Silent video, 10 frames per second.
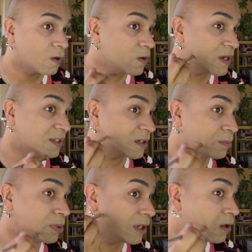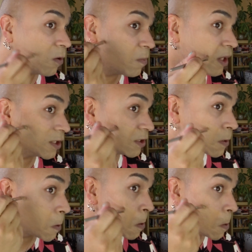Oh yeah, it's a big ol'
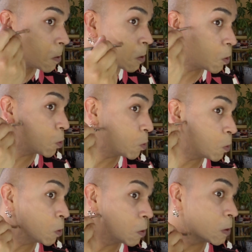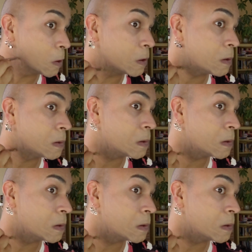mess. Cool.